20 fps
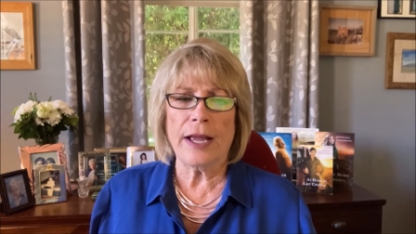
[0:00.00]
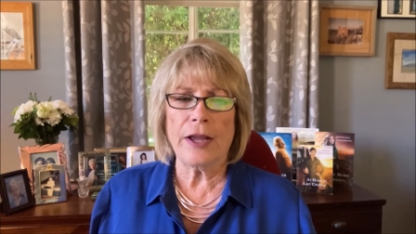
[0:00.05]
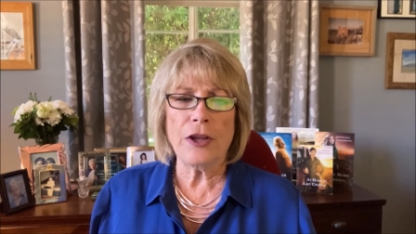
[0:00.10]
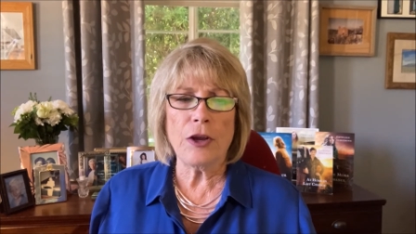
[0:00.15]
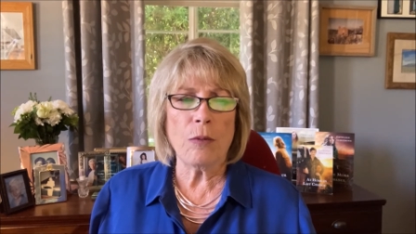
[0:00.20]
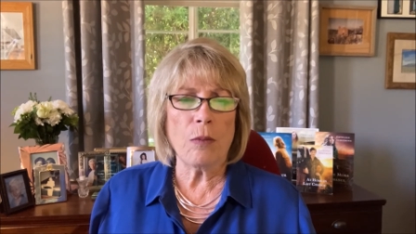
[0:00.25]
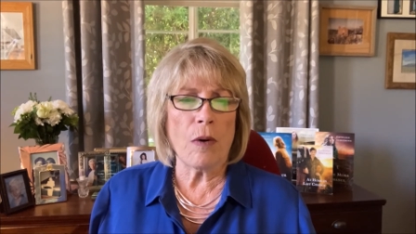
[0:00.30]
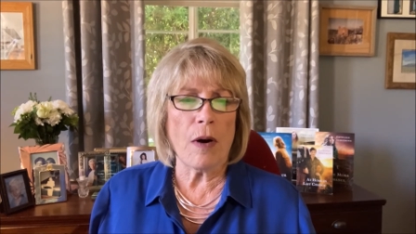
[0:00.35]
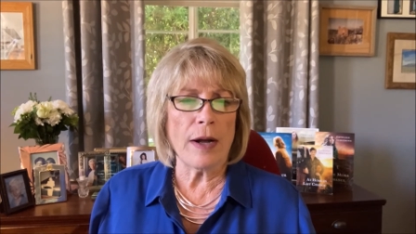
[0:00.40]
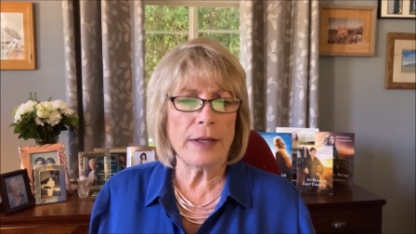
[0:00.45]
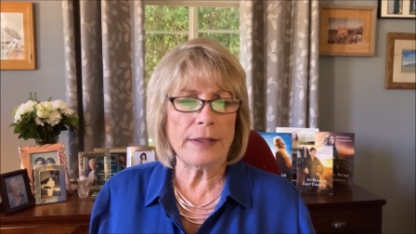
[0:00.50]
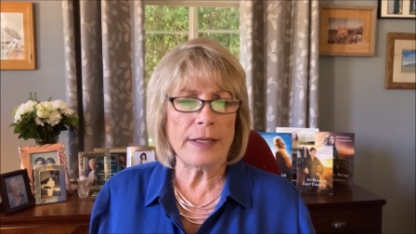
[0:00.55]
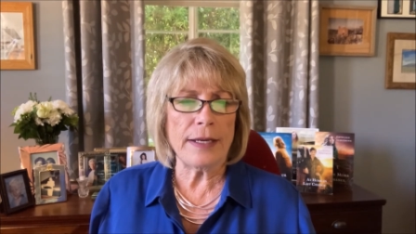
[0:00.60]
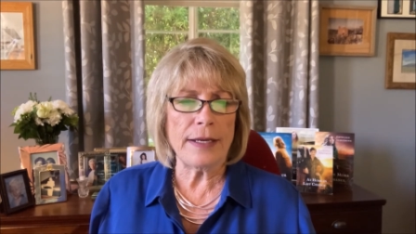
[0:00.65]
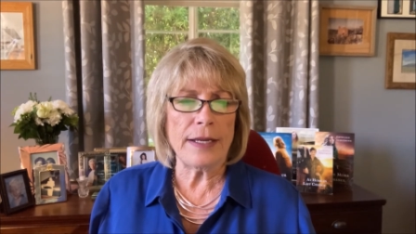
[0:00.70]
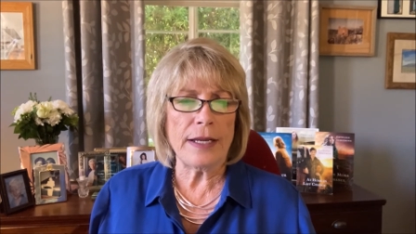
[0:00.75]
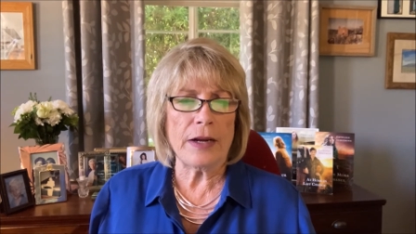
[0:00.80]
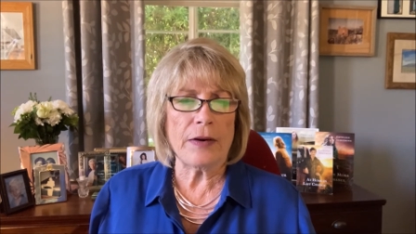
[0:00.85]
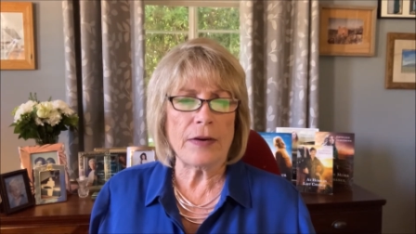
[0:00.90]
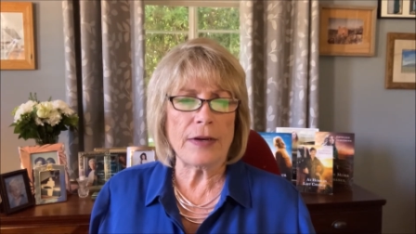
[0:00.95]
you walked in
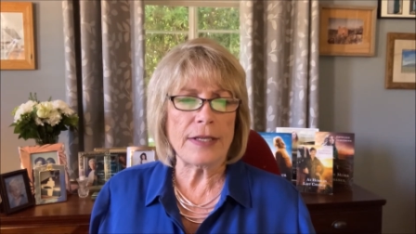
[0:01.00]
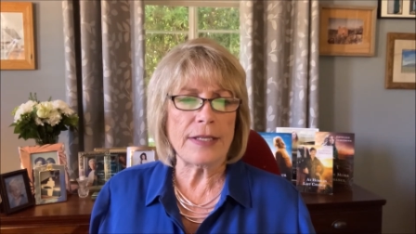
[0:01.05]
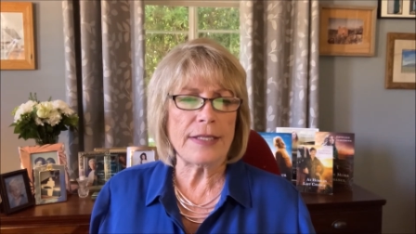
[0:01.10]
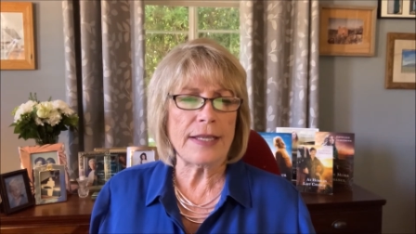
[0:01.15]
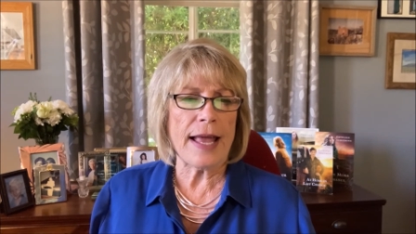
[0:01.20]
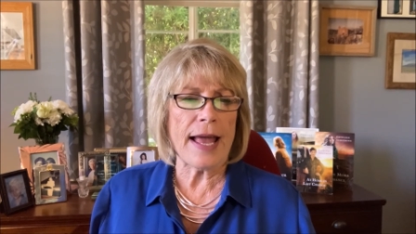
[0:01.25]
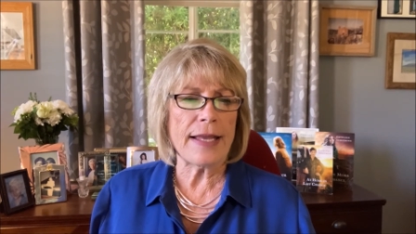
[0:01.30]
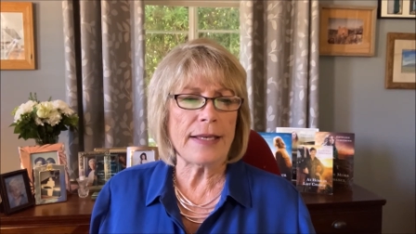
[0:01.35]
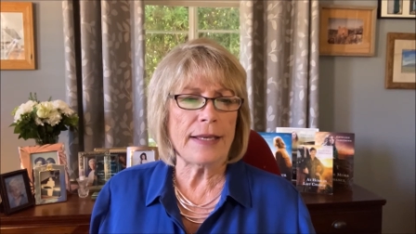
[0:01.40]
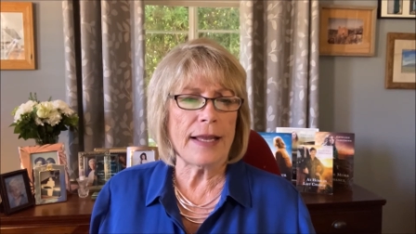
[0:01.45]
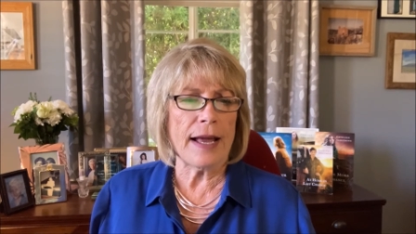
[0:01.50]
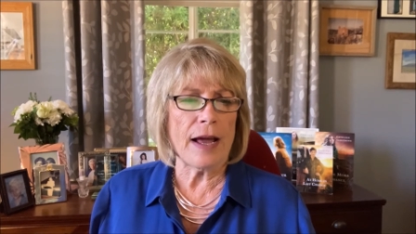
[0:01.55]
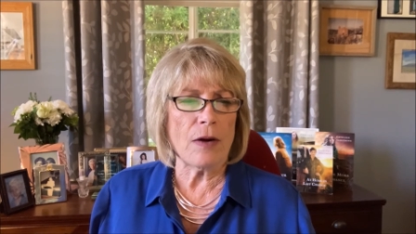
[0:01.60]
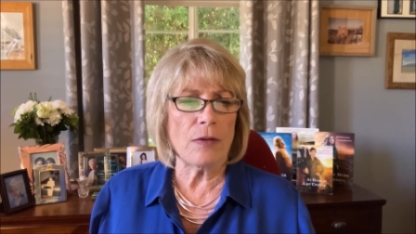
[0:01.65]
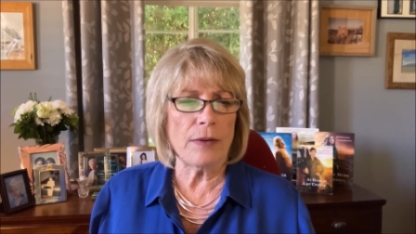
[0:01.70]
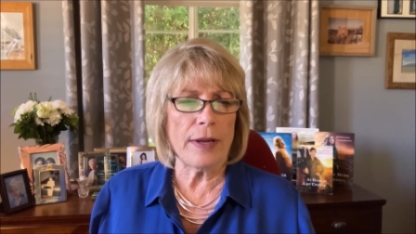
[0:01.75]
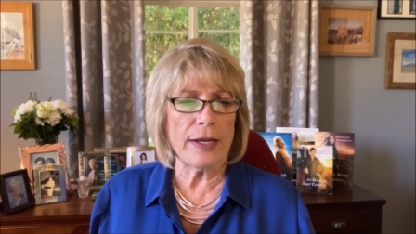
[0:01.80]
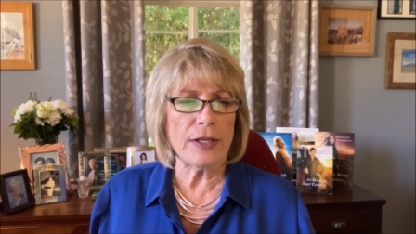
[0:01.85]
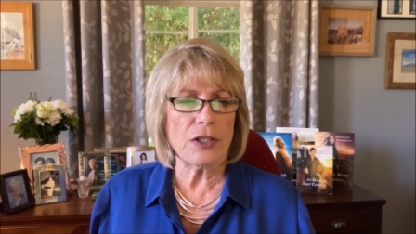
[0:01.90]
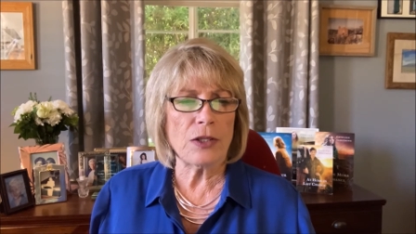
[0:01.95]
here and sat down
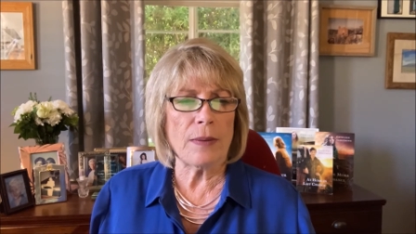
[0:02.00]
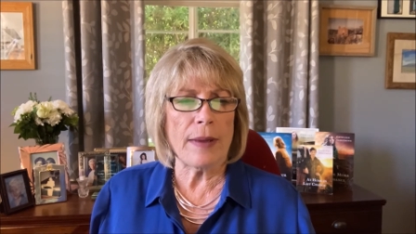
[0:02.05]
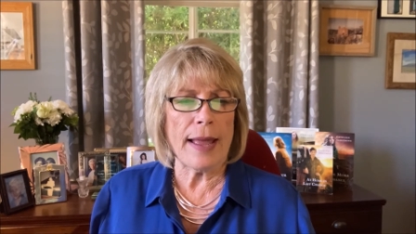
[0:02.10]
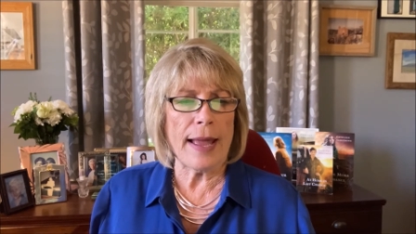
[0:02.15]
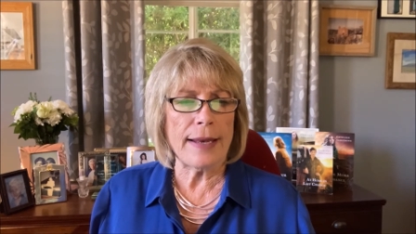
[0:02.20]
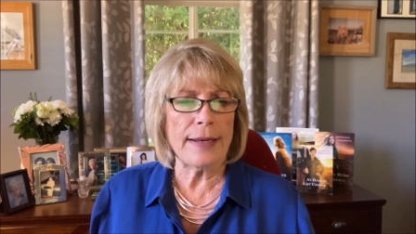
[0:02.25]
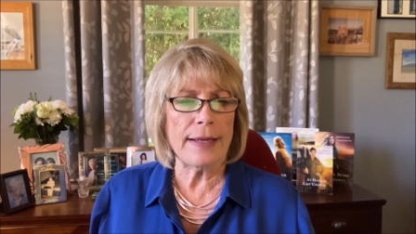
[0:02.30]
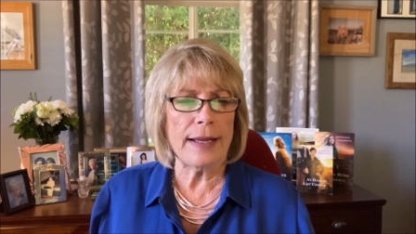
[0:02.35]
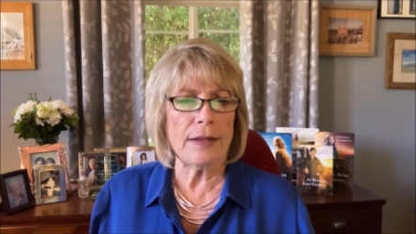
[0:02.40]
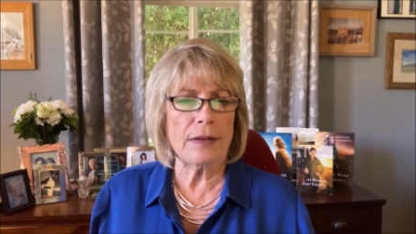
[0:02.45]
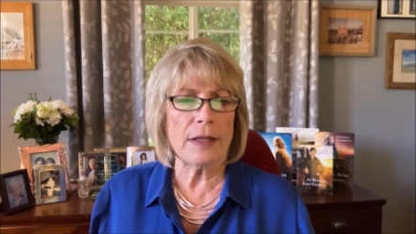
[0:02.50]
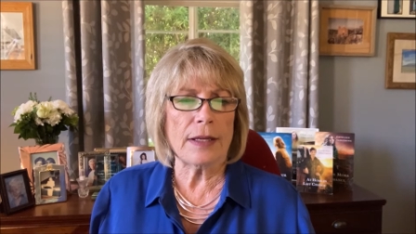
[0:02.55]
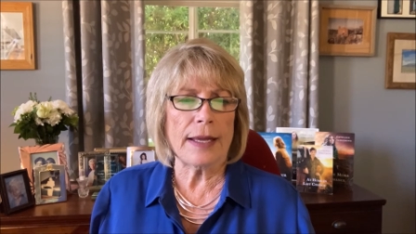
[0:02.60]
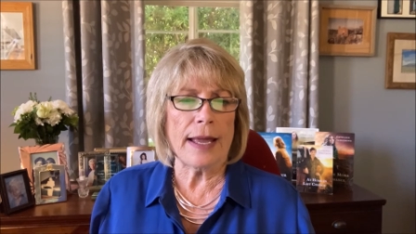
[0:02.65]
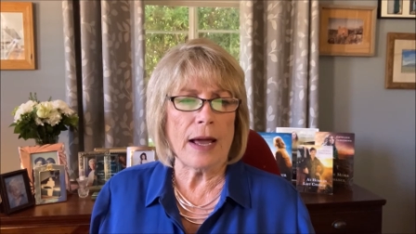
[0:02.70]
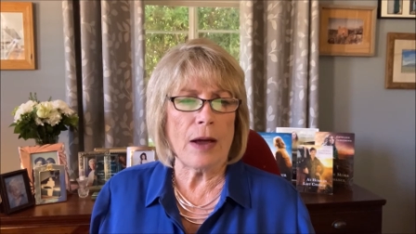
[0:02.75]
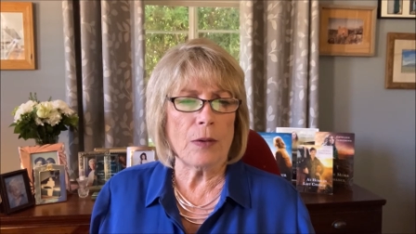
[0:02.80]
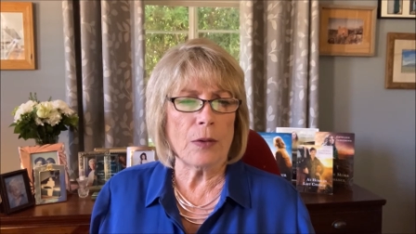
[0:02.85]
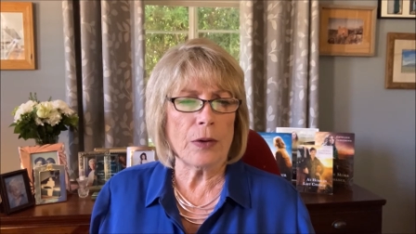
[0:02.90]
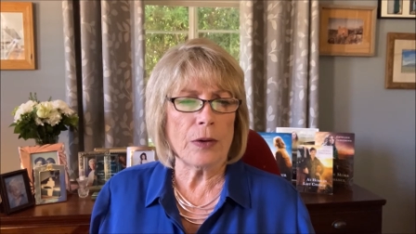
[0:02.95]
next to Andy at the
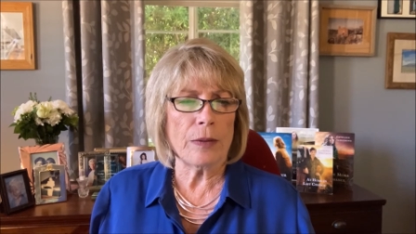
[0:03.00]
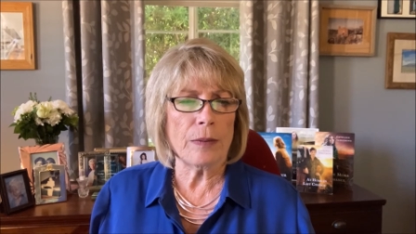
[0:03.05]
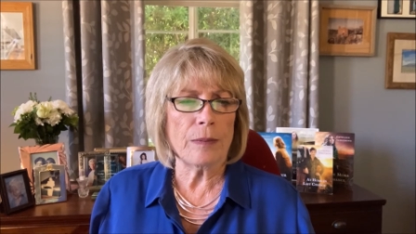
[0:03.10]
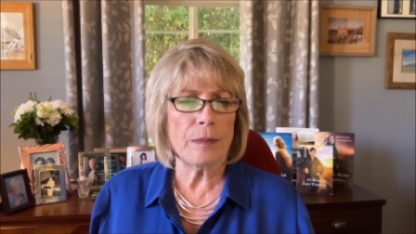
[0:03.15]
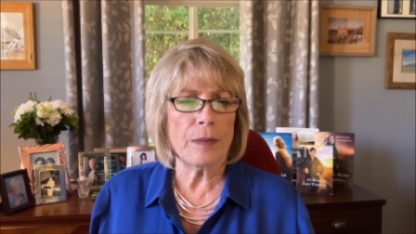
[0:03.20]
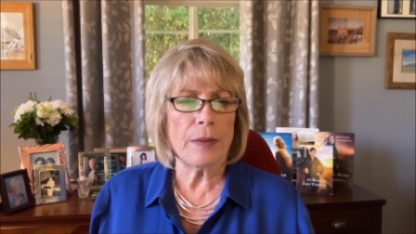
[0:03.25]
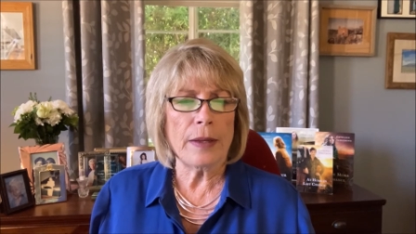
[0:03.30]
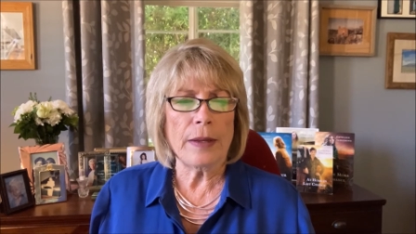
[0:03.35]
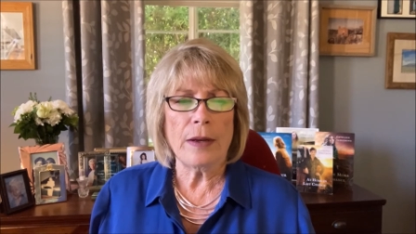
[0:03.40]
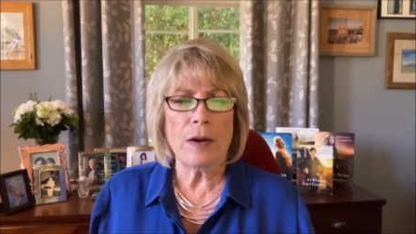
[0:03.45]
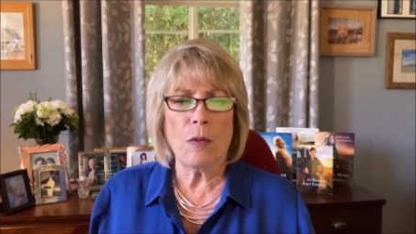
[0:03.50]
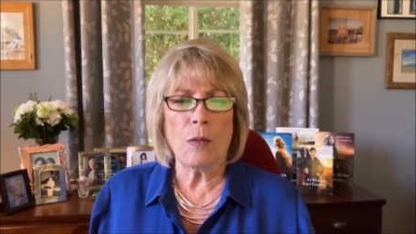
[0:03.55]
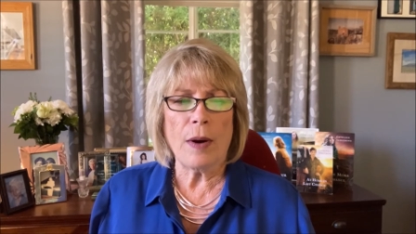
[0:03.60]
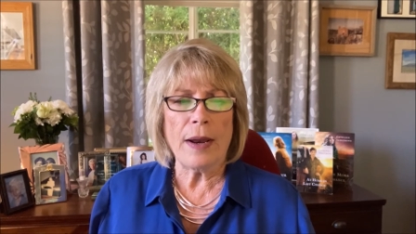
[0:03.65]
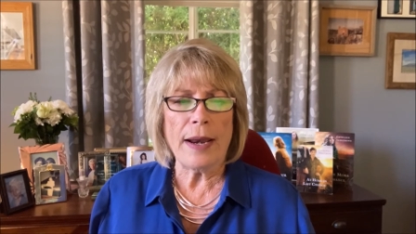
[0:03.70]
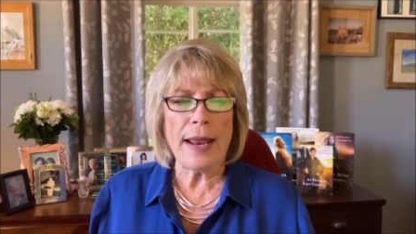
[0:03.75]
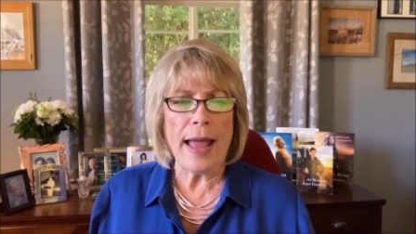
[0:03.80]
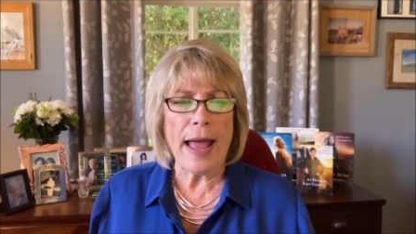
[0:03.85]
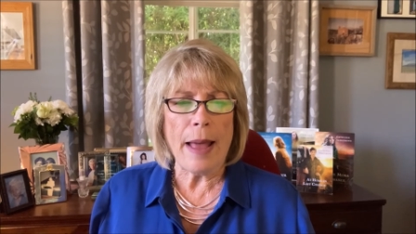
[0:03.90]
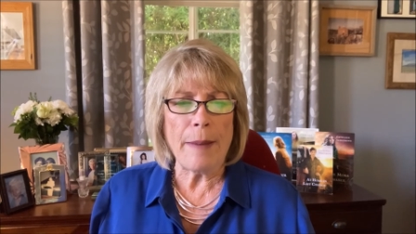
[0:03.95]
counter.
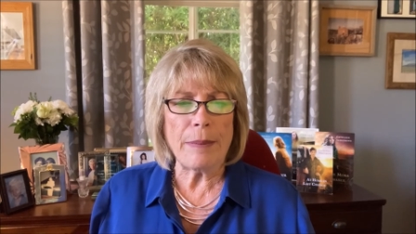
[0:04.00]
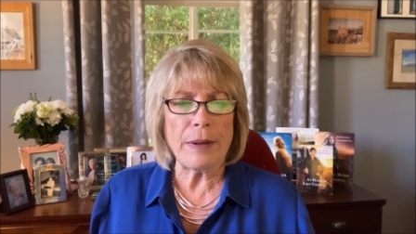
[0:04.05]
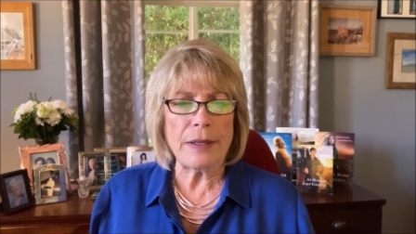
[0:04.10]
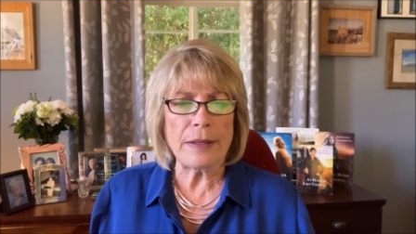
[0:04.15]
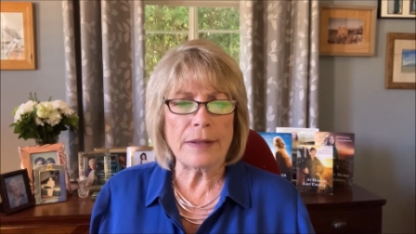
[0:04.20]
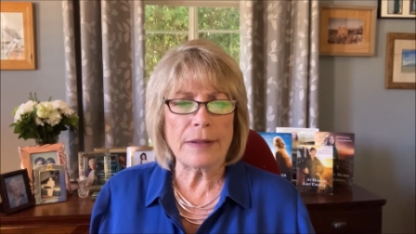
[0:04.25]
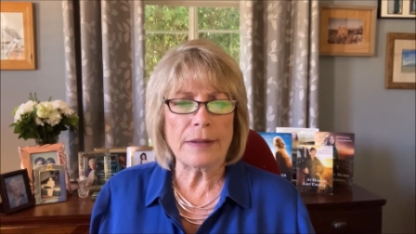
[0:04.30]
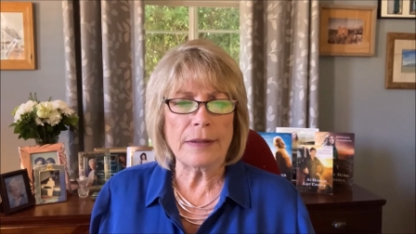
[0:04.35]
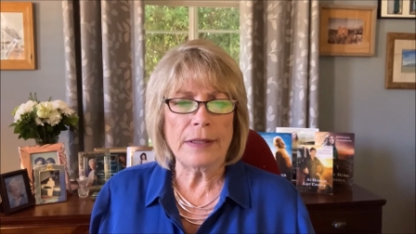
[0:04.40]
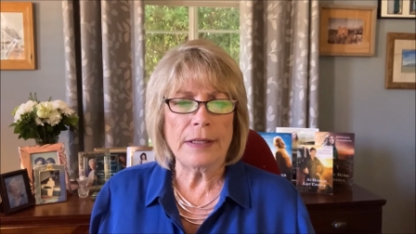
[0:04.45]
What happened?